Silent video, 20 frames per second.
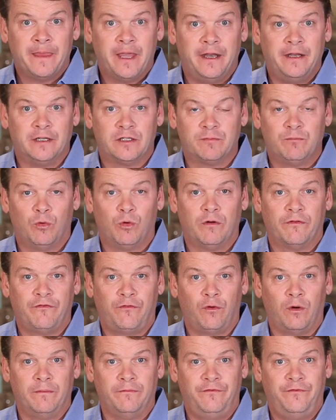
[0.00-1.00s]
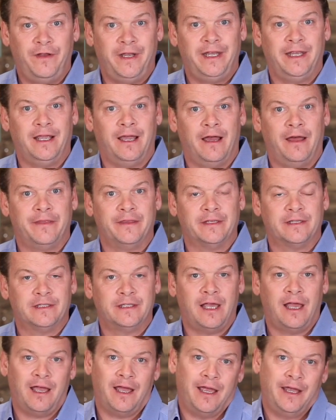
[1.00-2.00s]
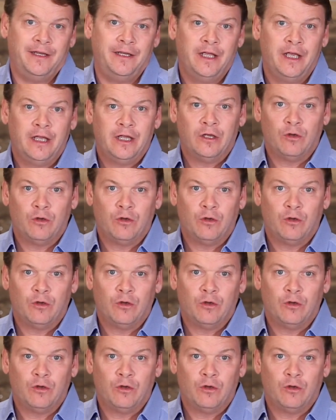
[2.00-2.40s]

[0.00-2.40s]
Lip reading: and it's more form-fitting on the side,